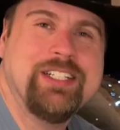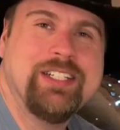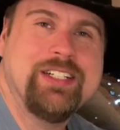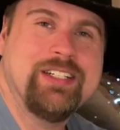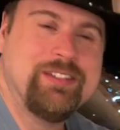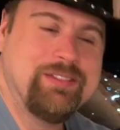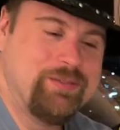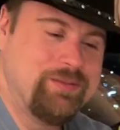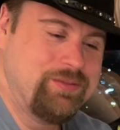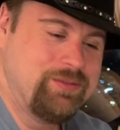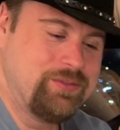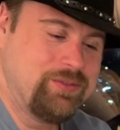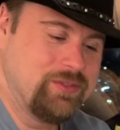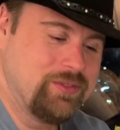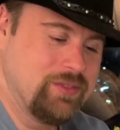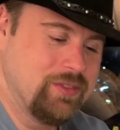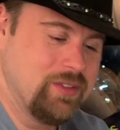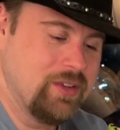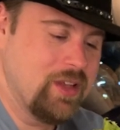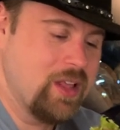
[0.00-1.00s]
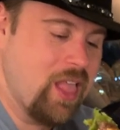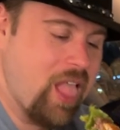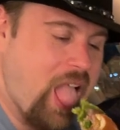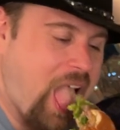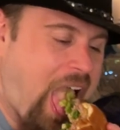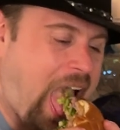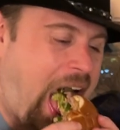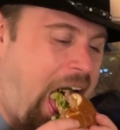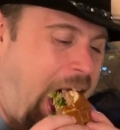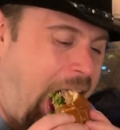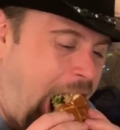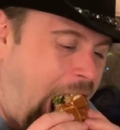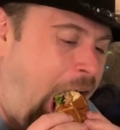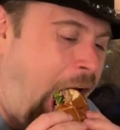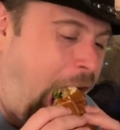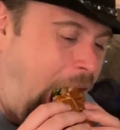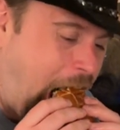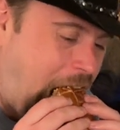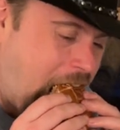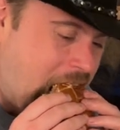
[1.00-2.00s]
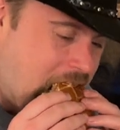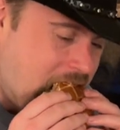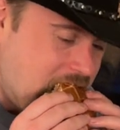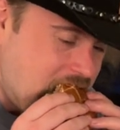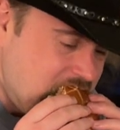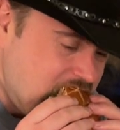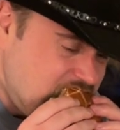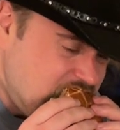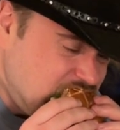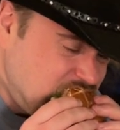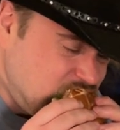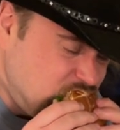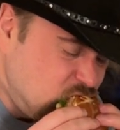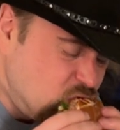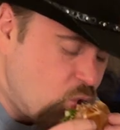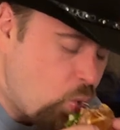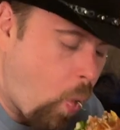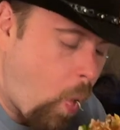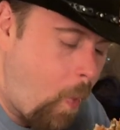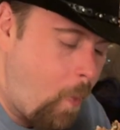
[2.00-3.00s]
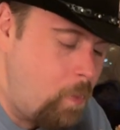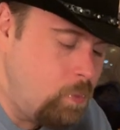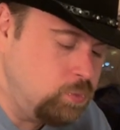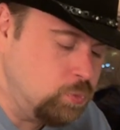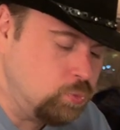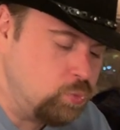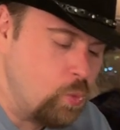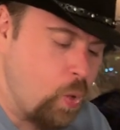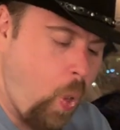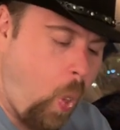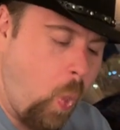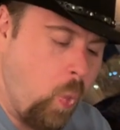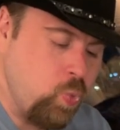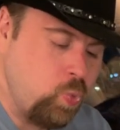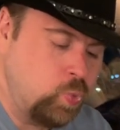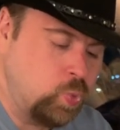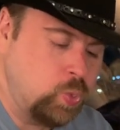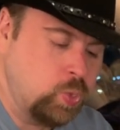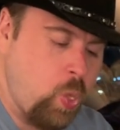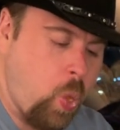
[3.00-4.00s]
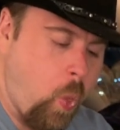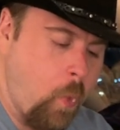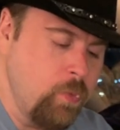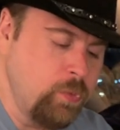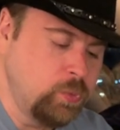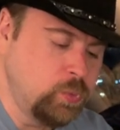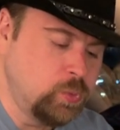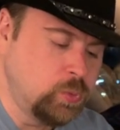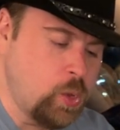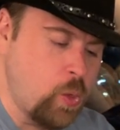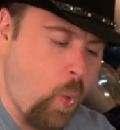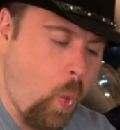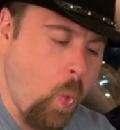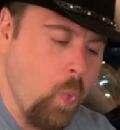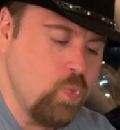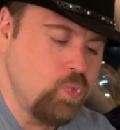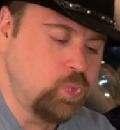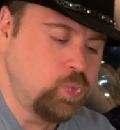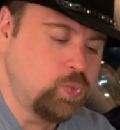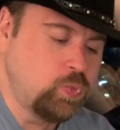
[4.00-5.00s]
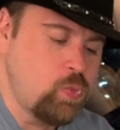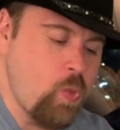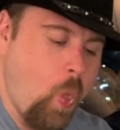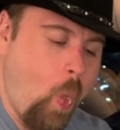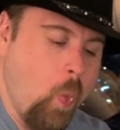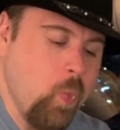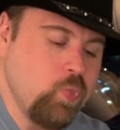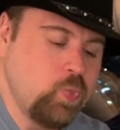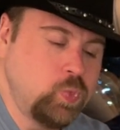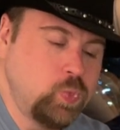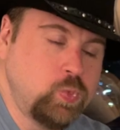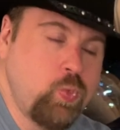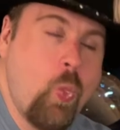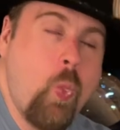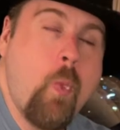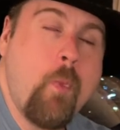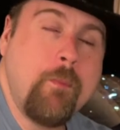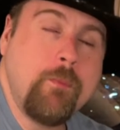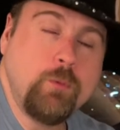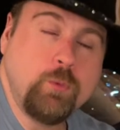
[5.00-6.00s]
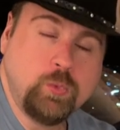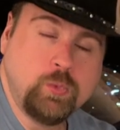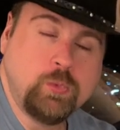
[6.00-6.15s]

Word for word: Oh, look at that. It's quite juicy on there. Mm-hmm. What wouldn't you say? Mm-hmm.